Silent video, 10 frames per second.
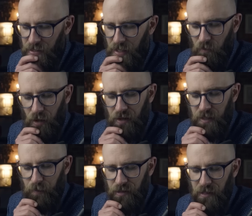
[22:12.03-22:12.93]
then Ron
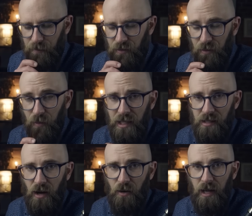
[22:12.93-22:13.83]
spotted him through the
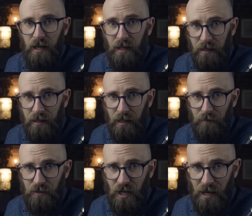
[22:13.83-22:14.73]
window and
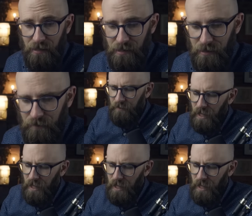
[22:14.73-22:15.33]
gave chase.